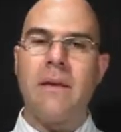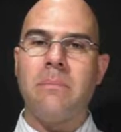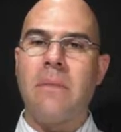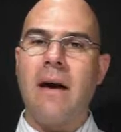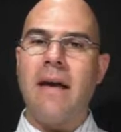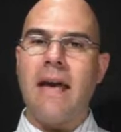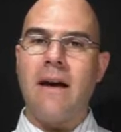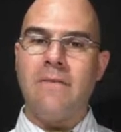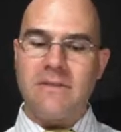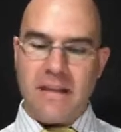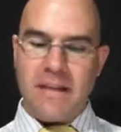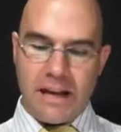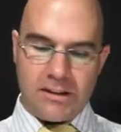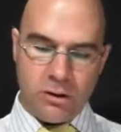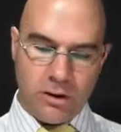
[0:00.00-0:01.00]
that may
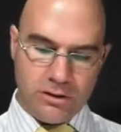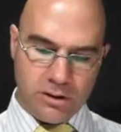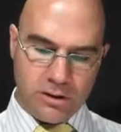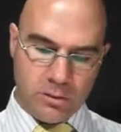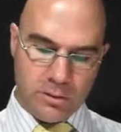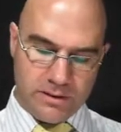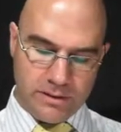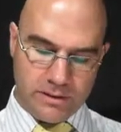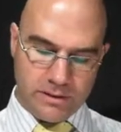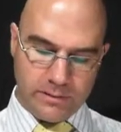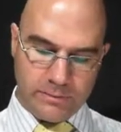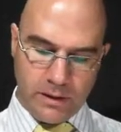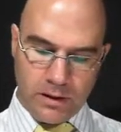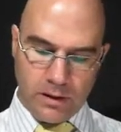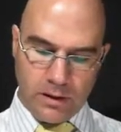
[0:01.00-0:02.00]
have tax
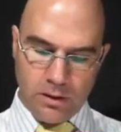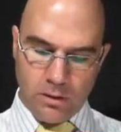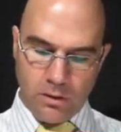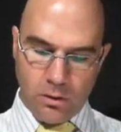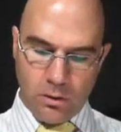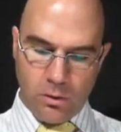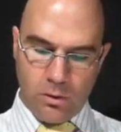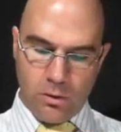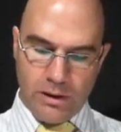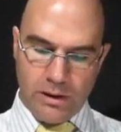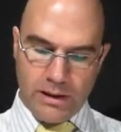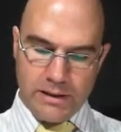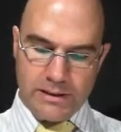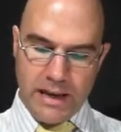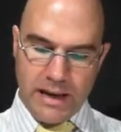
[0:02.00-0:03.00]
consequences or
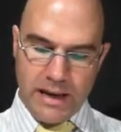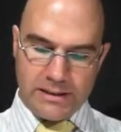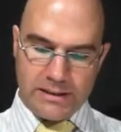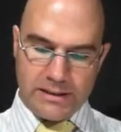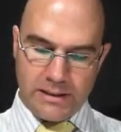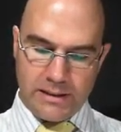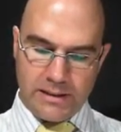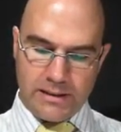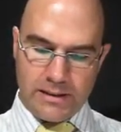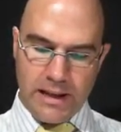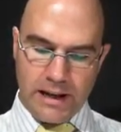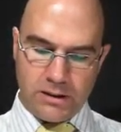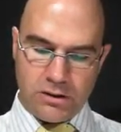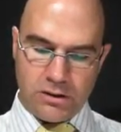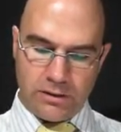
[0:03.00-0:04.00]
tax
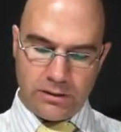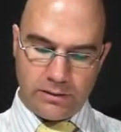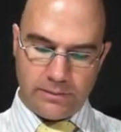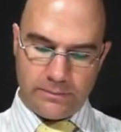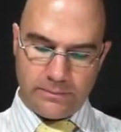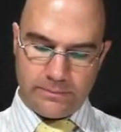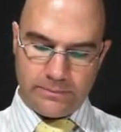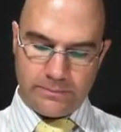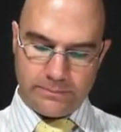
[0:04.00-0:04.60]
deductions.